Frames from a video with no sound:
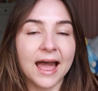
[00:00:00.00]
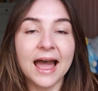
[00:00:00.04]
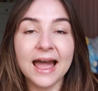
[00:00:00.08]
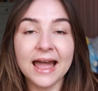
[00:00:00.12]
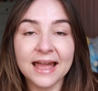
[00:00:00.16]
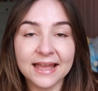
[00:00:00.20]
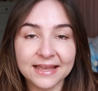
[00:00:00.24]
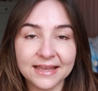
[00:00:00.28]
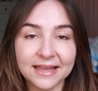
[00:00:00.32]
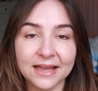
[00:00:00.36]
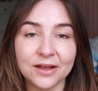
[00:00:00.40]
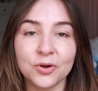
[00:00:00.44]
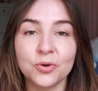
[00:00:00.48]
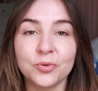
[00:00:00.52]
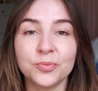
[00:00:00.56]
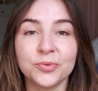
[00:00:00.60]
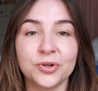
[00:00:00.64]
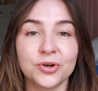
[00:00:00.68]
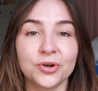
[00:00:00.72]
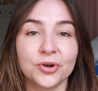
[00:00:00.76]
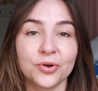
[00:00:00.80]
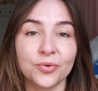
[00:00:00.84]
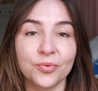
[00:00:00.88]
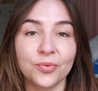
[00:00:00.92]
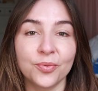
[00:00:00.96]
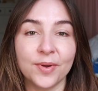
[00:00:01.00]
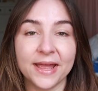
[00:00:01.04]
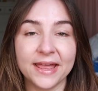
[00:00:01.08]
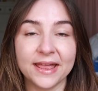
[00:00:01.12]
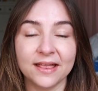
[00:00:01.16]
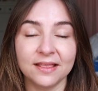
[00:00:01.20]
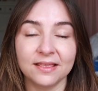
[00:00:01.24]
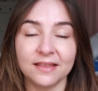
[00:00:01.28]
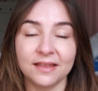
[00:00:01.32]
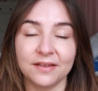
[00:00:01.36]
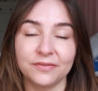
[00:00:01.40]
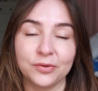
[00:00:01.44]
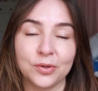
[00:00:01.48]
Hi, I hope you're all
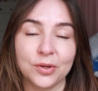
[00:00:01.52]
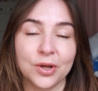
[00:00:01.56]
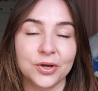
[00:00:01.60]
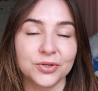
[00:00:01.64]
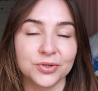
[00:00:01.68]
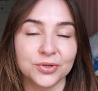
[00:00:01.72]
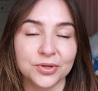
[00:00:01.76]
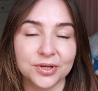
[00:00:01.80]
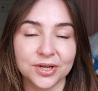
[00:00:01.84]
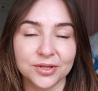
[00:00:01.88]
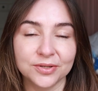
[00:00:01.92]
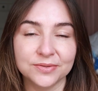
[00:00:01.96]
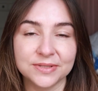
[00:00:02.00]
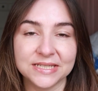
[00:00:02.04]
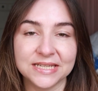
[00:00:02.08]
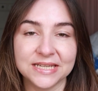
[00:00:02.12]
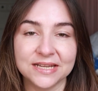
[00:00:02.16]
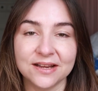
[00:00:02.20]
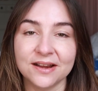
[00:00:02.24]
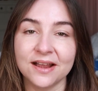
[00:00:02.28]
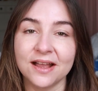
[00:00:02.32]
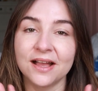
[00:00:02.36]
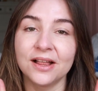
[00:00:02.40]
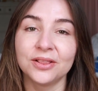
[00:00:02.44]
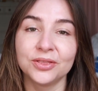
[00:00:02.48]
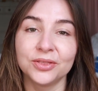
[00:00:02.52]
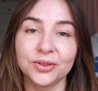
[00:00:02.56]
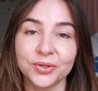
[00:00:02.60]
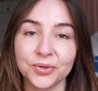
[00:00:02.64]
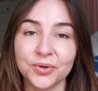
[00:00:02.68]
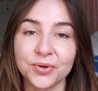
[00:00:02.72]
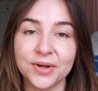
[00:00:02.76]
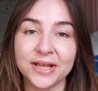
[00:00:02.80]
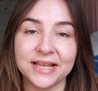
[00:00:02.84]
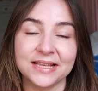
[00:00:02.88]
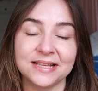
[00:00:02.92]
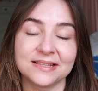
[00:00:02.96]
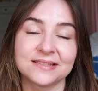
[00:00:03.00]
well. If you are new around here,
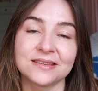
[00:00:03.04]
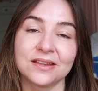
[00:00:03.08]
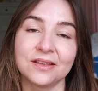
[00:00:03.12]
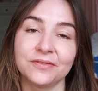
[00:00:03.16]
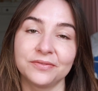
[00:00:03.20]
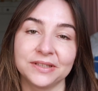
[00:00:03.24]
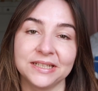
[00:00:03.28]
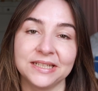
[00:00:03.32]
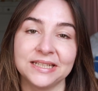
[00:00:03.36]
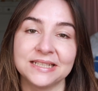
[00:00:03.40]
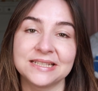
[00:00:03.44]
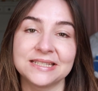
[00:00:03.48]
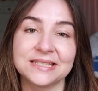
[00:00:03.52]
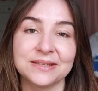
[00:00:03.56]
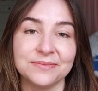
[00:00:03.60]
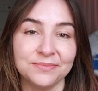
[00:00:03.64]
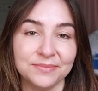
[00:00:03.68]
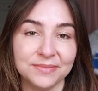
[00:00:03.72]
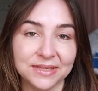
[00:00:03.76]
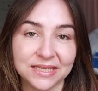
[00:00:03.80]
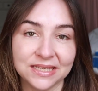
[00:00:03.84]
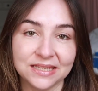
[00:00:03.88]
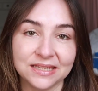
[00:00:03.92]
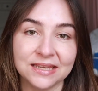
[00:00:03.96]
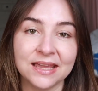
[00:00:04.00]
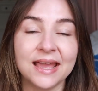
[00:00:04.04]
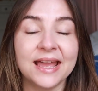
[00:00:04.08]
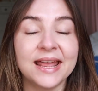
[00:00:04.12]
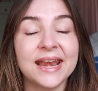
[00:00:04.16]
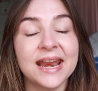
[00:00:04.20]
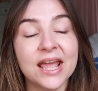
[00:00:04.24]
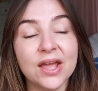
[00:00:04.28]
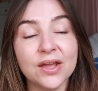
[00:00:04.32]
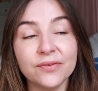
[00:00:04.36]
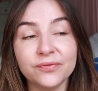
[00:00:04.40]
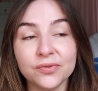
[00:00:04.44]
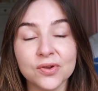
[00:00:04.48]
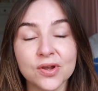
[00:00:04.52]
hello, it is lovely to meet you. And
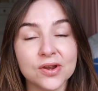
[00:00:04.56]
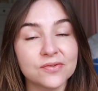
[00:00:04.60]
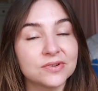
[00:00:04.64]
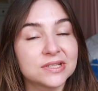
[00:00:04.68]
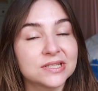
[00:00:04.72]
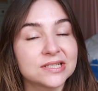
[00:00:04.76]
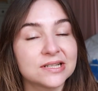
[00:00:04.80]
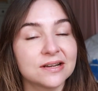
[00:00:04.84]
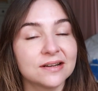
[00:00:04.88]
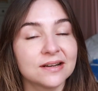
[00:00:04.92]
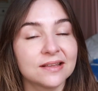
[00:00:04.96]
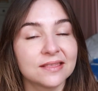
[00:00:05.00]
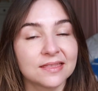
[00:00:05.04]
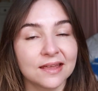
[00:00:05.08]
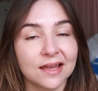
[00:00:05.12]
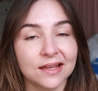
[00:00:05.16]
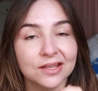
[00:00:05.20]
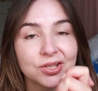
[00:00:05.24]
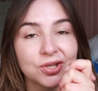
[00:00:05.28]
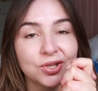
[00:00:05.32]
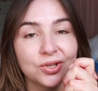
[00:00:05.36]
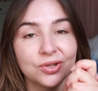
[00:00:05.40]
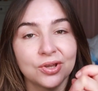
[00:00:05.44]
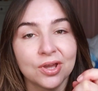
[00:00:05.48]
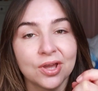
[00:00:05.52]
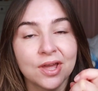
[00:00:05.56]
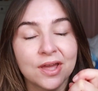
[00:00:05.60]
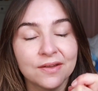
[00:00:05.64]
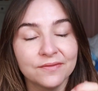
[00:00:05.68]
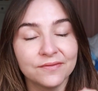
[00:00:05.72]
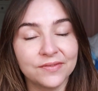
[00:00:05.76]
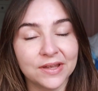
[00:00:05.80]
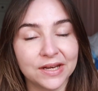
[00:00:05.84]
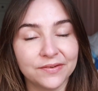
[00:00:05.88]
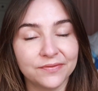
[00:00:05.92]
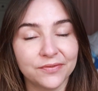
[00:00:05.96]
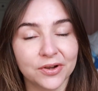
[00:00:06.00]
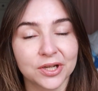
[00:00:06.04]
if you are returning, thank you
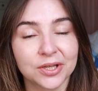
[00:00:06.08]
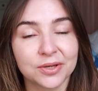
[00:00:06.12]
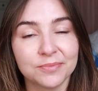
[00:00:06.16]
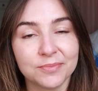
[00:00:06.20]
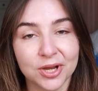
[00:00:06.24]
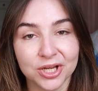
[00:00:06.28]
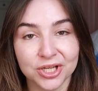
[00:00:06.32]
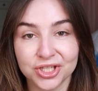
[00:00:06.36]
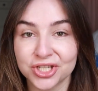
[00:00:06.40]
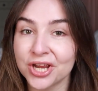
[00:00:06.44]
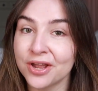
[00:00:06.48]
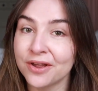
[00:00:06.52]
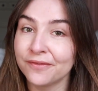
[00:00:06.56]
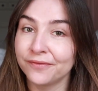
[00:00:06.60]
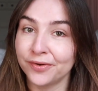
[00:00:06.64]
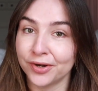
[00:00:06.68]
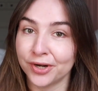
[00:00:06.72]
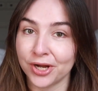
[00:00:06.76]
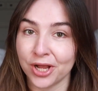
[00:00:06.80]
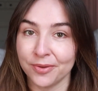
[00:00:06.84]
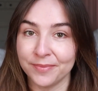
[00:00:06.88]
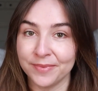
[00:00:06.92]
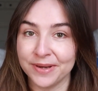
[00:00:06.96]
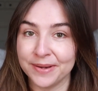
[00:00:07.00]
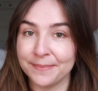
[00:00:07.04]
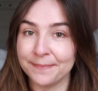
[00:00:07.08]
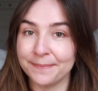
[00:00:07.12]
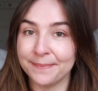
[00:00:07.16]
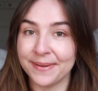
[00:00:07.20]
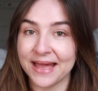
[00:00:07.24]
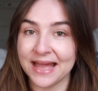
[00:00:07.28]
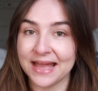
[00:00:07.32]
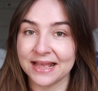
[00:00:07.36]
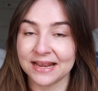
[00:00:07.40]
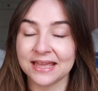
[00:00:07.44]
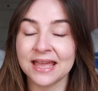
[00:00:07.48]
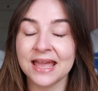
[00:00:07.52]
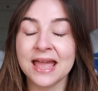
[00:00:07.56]
very fucking much for coming
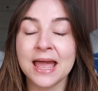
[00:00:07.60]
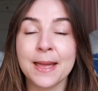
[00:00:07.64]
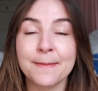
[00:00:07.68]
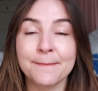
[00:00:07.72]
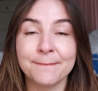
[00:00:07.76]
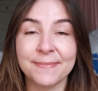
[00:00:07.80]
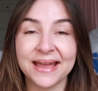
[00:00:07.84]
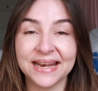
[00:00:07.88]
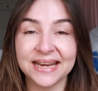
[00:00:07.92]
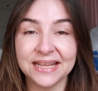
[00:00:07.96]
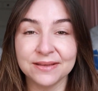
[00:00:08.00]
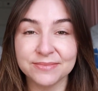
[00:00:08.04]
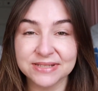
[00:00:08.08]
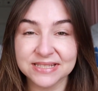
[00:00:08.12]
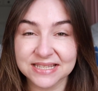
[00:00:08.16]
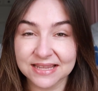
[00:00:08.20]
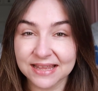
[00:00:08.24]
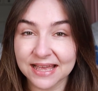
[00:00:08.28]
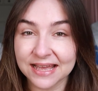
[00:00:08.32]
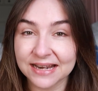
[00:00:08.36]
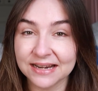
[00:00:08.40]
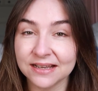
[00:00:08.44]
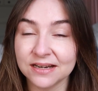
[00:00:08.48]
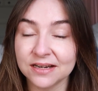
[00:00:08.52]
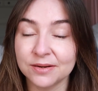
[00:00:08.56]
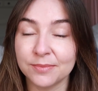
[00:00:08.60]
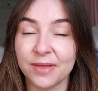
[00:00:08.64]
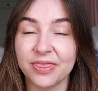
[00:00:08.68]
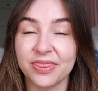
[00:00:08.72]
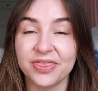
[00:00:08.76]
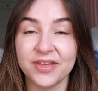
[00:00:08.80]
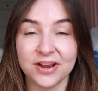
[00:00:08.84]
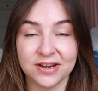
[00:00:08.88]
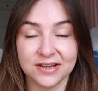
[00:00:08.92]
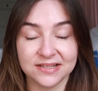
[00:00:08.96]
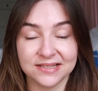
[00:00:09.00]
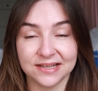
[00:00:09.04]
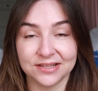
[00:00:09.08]
back. My name is Alanna and I'm a
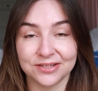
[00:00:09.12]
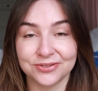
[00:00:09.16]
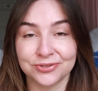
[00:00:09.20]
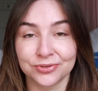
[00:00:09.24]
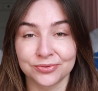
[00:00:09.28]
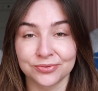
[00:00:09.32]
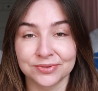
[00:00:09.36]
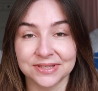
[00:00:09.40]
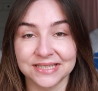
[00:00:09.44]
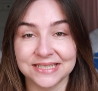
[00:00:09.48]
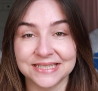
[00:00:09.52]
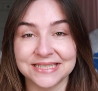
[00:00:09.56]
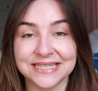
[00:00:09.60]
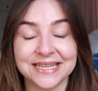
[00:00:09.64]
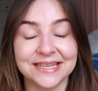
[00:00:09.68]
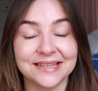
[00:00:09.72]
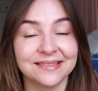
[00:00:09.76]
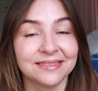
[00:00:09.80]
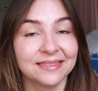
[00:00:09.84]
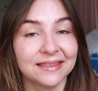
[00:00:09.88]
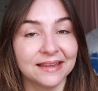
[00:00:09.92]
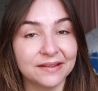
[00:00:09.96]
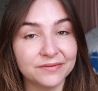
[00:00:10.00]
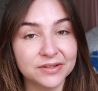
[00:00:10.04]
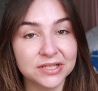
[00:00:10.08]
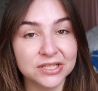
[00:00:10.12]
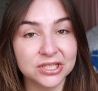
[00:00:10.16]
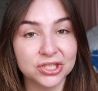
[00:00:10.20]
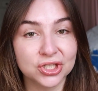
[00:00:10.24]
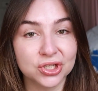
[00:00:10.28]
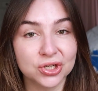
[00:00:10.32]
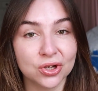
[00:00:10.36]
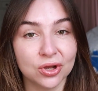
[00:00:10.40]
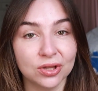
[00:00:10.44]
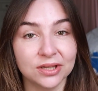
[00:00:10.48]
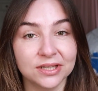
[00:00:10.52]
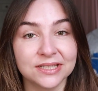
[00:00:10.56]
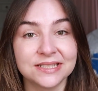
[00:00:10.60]
36-year-old lady living in
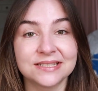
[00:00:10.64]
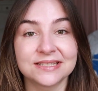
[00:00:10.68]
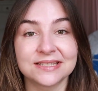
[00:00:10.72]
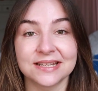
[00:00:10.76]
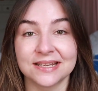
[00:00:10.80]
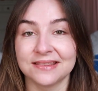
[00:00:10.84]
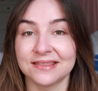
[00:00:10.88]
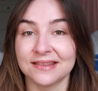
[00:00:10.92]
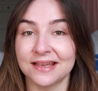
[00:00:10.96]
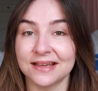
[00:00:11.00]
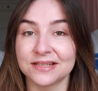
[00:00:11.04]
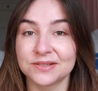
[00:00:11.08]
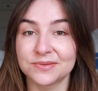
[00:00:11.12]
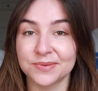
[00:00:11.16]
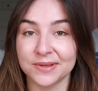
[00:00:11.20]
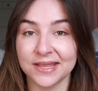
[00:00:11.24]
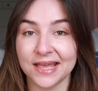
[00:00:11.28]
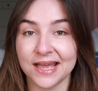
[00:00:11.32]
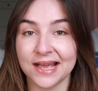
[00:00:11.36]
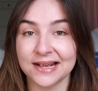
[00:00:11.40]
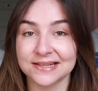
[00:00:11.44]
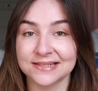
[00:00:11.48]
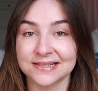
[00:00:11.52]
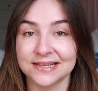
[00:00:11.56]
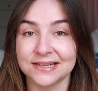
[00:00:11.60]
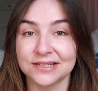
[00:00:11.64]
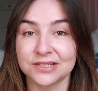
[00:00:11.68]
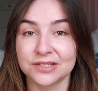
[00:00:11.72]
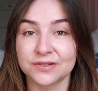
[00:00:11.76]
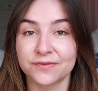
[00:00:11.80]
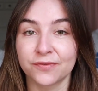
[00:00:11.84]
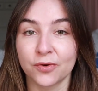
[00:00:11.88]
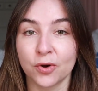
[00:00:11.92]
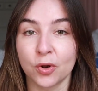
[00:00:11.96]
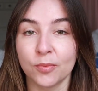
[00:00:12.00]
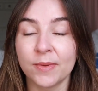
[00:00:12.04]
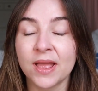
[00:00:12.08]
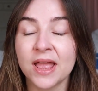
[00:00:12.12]
Scotland, and that is where the accent is
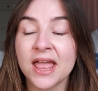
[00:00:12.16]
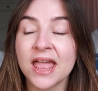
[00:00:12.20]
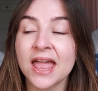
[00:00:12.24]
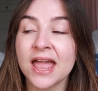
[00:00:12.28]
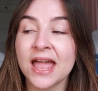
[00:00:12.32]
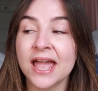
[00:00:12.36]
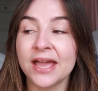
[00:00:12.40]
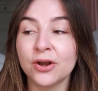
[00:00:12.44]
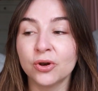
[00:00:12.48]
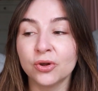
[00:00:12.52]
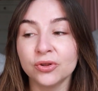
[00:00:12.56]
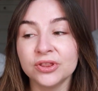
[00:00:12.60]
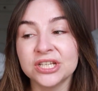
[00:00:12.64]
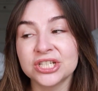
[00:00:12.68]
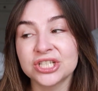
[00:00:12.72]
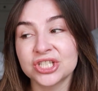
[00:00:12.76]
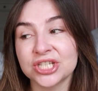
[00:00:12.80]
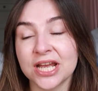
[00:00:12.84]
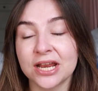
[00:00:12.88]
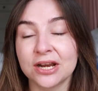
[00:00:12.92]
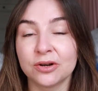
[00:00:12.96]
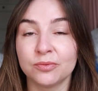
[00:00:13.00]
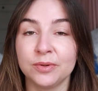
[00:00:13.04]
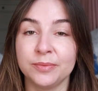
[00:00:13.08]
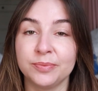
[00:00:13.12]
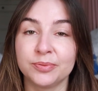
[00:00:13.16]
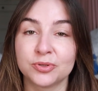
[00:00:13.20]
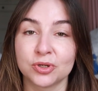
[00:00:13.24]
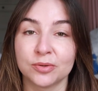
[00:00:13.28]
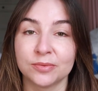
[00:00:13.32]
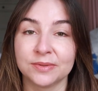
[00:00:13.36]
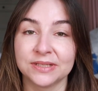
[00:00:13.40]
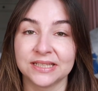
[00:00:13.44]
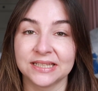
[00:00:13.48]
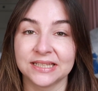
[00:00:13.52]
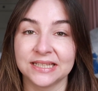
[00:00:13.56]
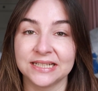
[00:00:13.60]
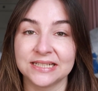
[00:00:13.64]
from. And on this channel, we
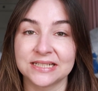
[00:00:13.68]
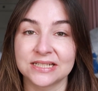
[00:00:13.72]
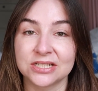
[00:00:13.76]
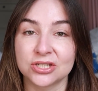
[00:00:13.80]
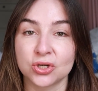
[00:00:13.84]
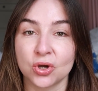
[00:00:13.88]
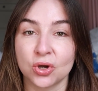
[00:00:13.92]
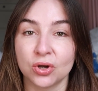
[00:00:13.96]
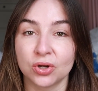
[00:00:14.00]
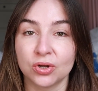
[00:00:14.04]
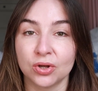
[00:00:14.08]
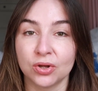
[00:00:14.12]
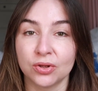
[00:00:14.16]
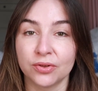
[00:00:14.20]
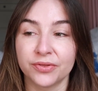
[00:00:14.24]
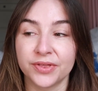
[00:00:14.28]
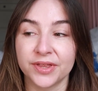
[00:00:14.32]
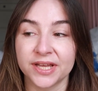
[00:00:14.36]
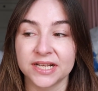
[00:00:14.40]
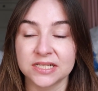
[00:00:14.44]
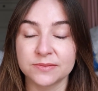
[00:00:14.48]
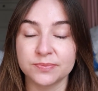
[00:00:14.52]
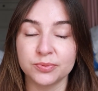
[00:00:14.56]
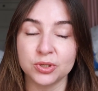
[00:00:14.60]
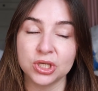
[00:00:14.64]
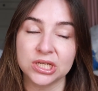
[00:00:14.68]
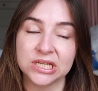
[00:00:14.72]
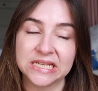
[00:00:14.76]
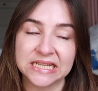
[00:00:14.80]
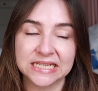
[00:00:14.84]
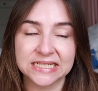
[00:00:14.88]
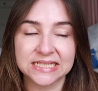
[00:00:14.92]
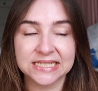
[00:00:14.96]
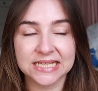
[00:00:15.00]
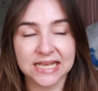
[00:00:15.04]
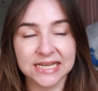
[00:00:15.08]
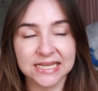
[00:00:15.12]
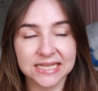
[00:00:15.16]
predominantly like to talk all things
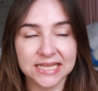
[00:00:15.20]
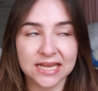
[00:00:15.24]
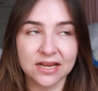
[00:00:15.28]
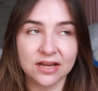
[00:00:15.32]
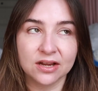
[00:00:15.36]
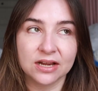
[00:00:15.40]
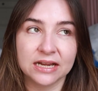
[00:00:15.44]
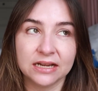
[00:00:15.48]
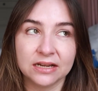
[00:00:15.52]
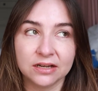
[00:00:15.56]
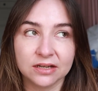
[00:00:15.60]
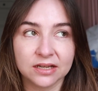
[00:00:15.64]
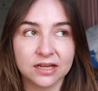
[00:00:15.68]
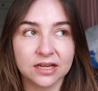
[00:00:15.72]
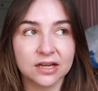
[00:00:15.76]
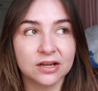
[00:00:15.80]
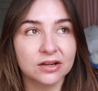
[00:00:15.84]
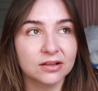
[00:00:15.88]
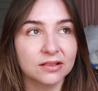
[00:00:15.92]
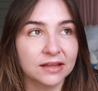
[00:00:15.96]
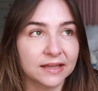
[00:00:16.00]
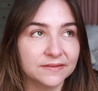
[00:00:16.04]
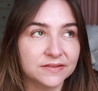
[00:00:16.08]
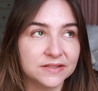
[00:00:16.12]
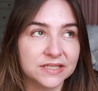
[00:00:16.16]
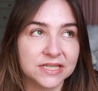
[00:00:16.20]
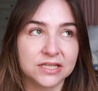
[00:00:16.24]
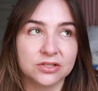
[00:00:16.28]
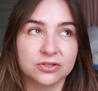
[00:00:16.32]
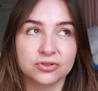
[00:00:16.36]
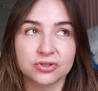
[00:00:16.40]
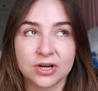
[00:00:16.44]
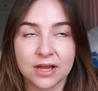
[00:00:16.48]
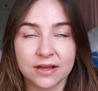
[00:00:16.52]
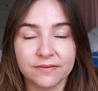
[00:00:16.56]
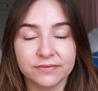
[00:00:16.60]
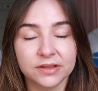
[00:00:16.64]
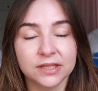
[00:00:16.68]
beauty, skincare, hair care, lifestyle,
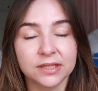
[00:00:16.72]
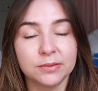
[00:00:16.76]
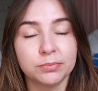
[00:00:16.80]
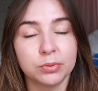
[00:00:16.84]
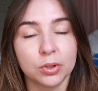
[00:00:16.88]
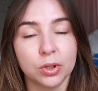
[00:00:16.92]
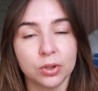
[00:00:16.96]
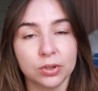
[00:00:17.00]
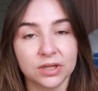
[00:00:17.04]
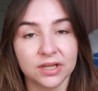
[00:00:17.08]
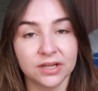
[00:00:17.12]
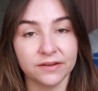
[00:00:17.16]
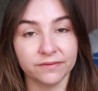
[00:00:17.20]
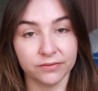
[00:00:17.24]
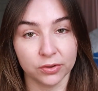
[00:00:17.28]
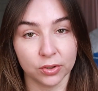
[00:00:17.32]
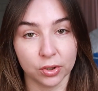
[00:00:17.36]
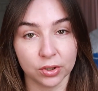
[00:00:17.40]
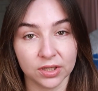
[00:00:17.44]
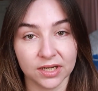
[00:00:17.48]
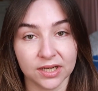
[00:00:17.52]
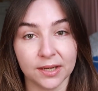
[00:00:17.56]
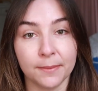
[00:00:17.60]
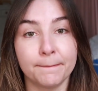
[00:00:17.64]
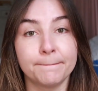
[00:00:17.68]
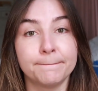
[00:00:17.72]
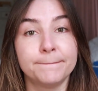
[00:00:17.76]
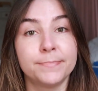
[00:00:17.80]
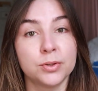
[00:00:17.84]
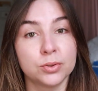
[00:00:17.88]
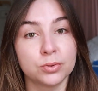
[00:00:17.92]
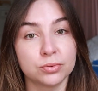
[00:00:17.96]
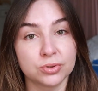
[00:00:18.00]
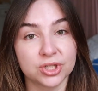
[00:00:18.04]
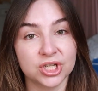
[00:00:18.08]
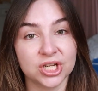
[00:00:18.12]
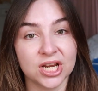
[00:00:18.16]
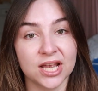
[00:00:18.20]
travel-y, bloggery, vloggery,
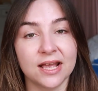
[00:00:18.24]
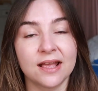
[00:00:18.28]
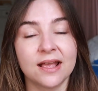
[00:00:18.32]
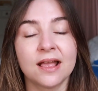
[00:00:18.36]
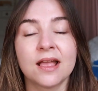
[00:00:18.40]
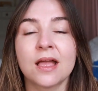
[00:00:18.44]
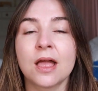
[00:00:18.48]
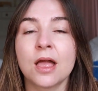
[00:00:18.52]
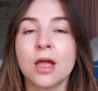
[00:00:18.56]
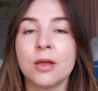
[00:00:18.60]
bullshit.